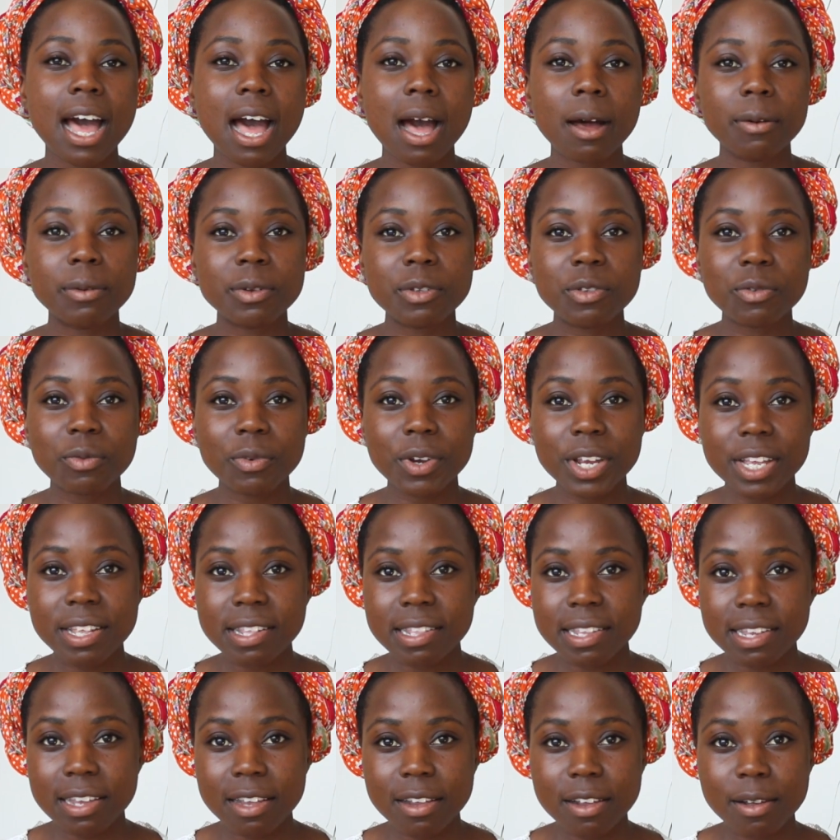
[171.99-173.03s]
I was
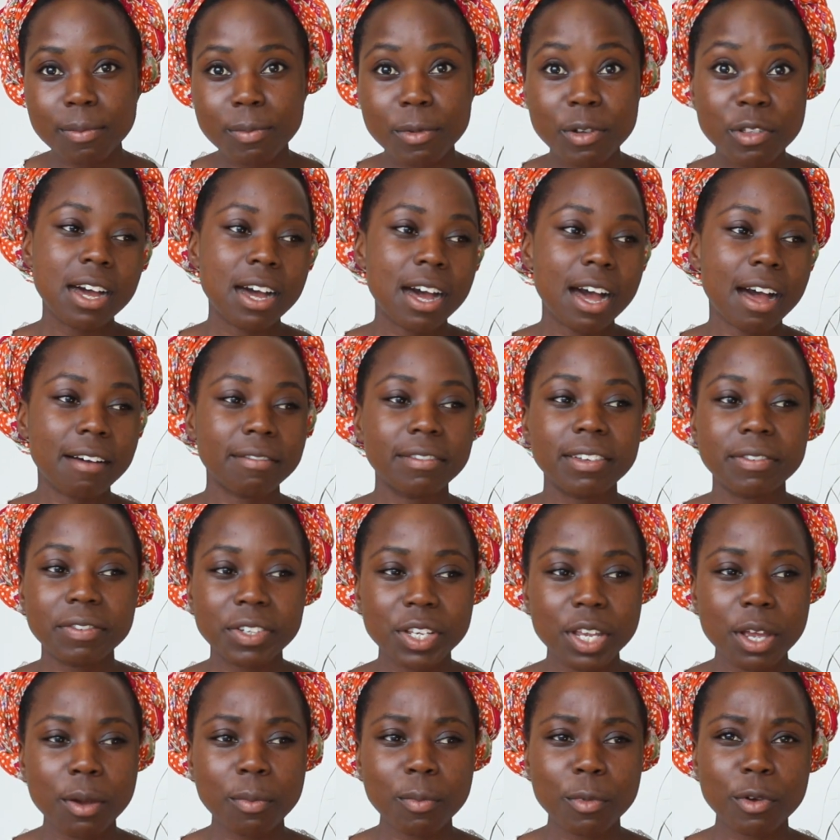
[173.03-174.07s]
raised here. I've
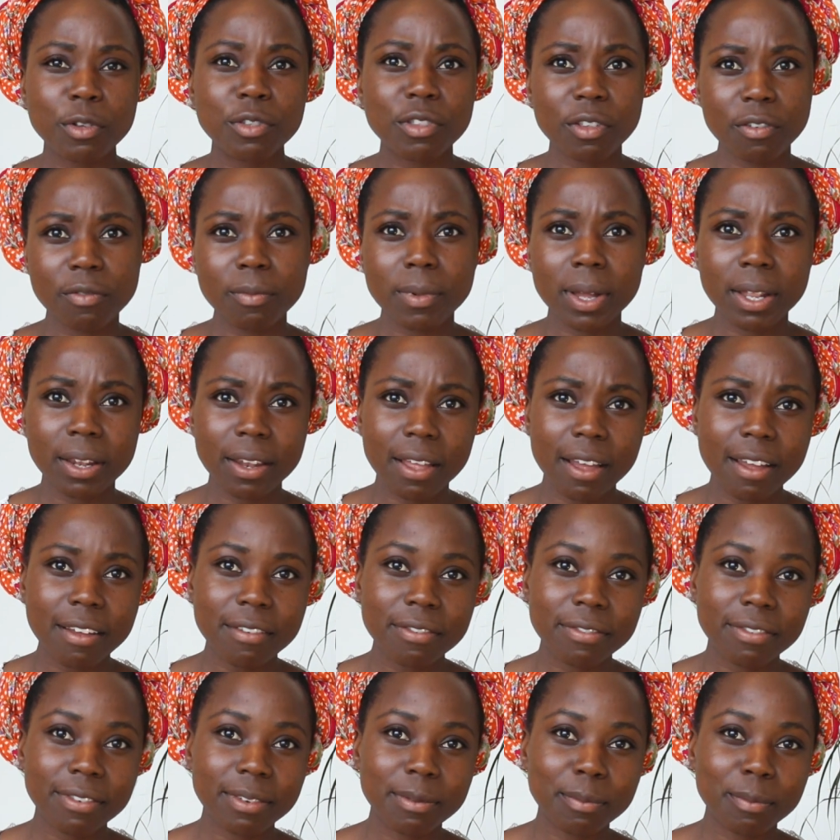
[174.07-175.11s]
lived here most of my
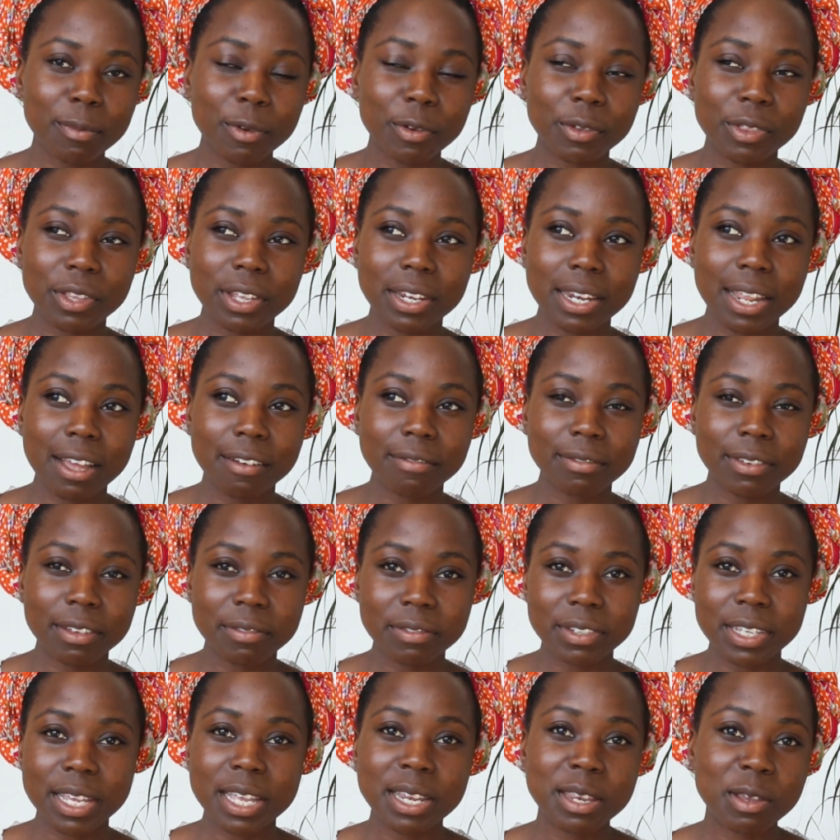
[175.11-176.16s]
life, more than I've
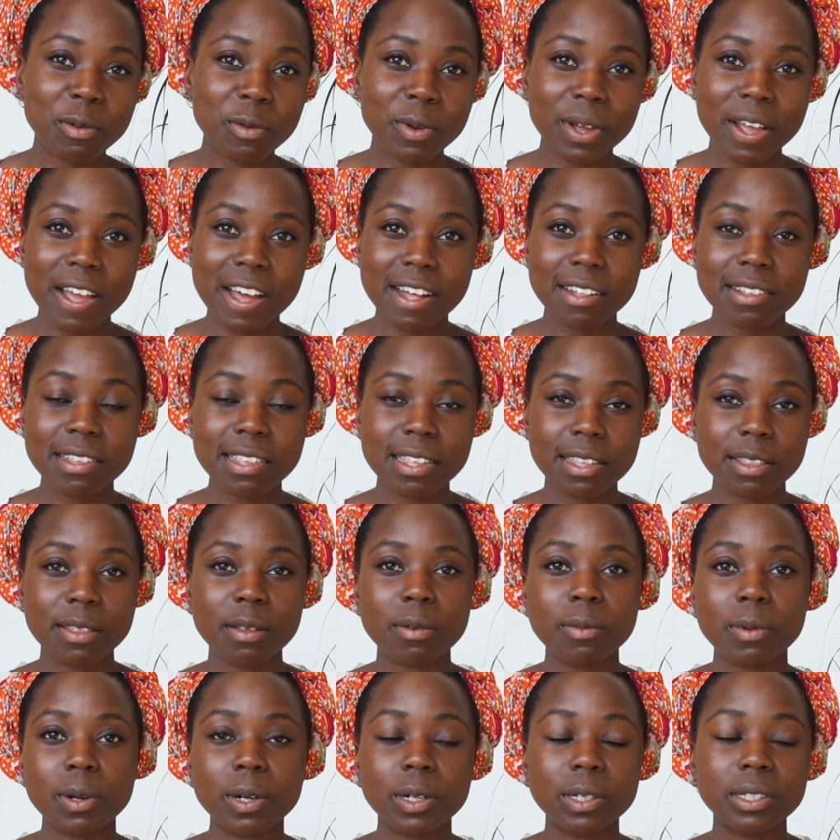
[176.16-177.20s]
lived anywhere else in
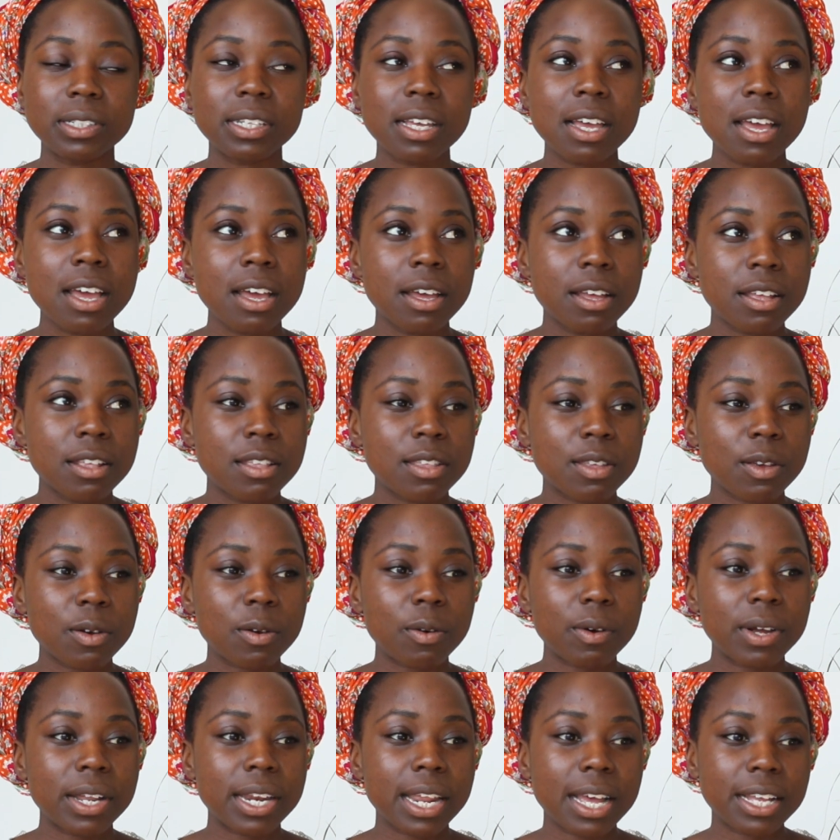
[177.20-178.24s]
the world.
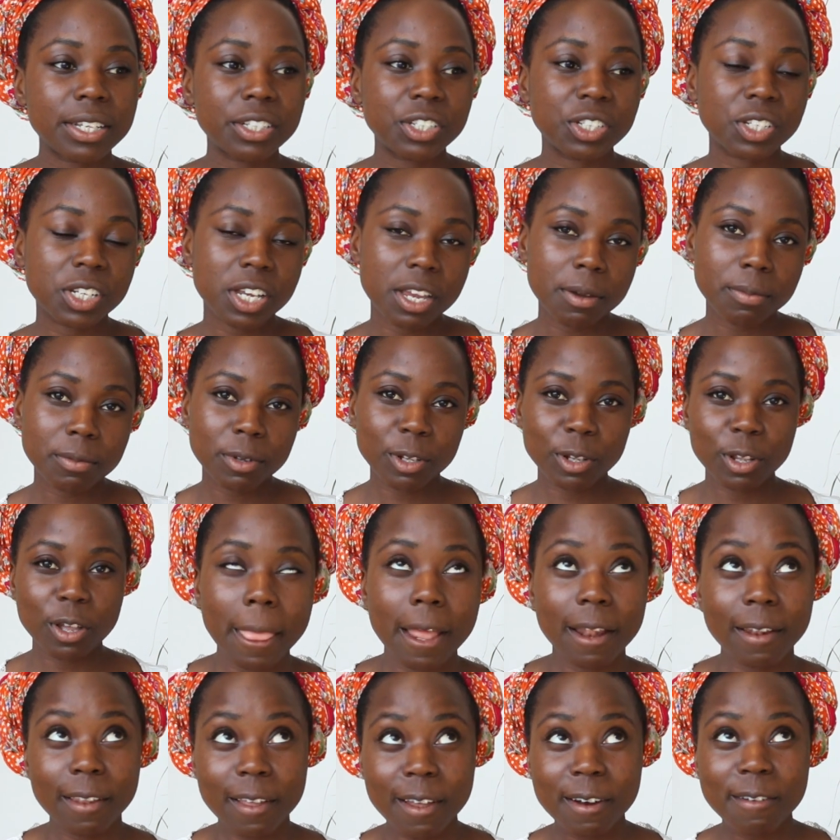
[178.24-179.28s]
So it has shaped
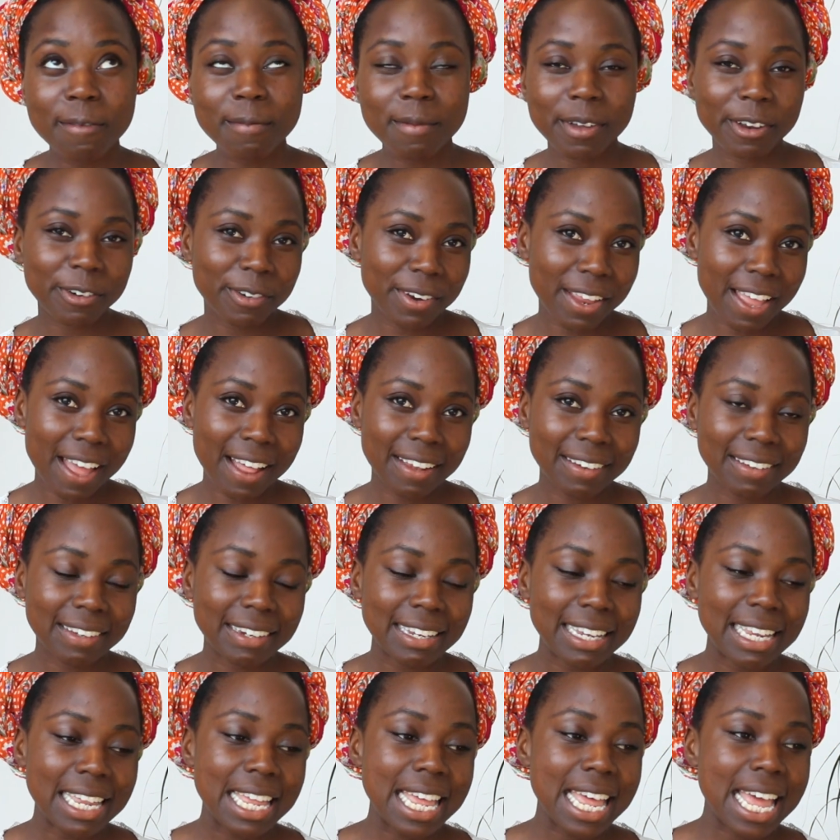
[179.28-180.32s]
a lot of my
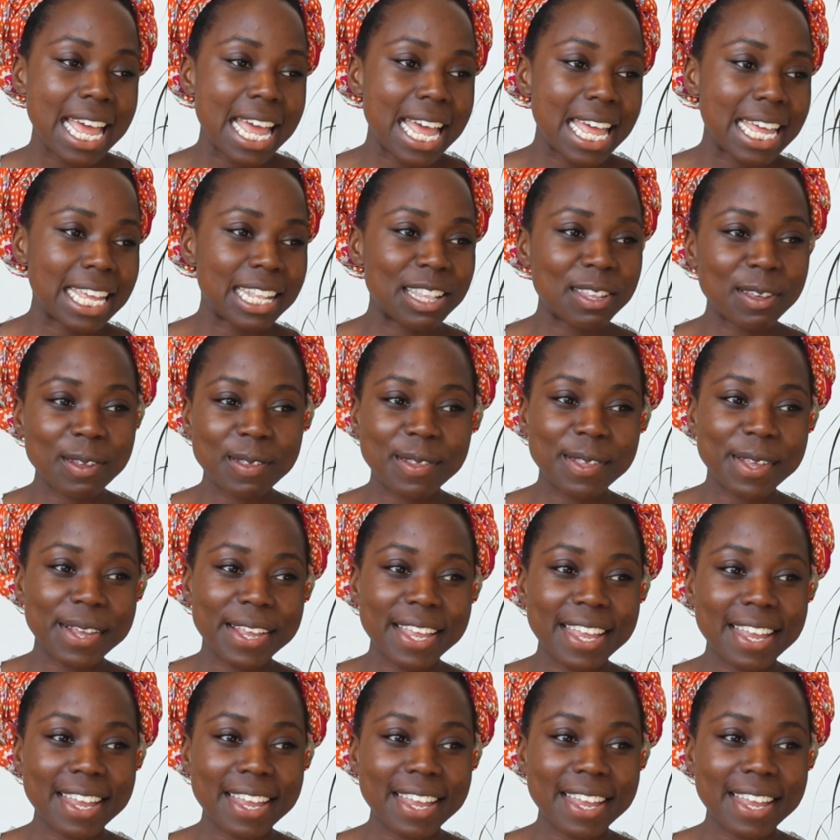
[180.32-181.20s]
reality. It's also